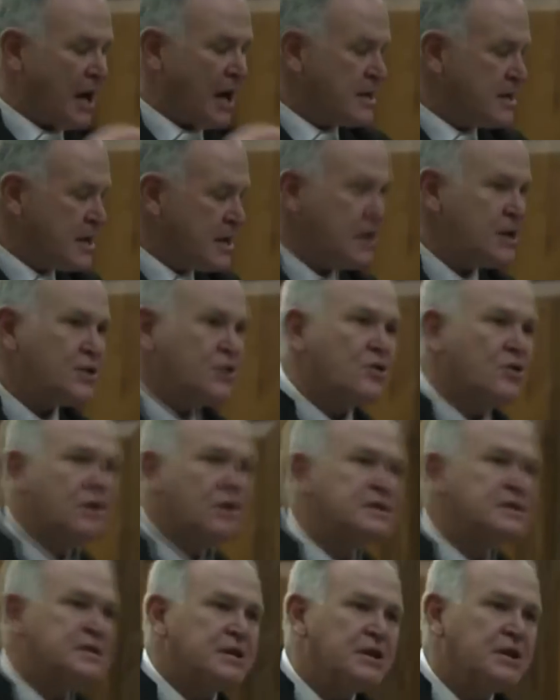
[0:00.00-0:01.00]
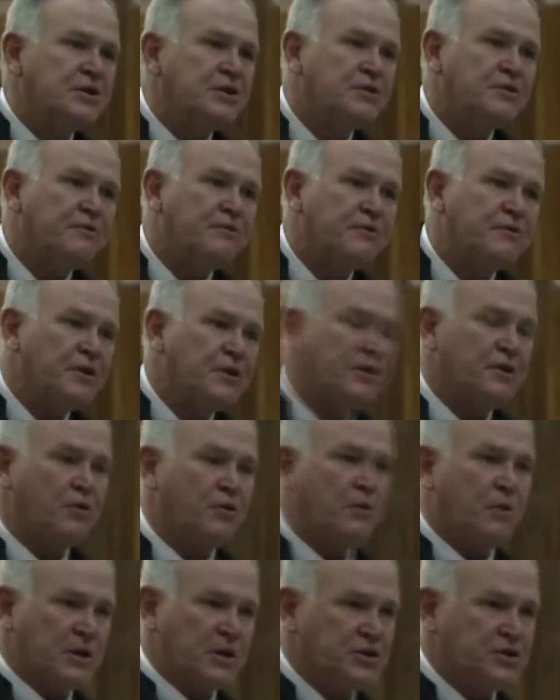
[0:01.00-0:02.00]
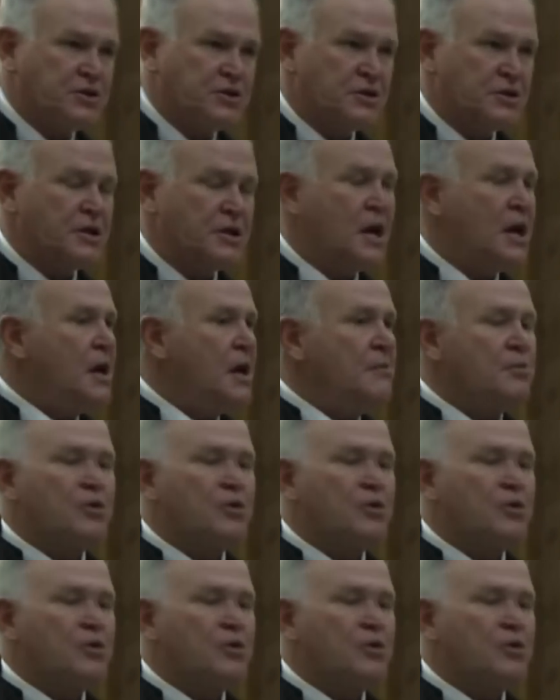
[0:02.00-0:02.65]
I need to consider two further questions.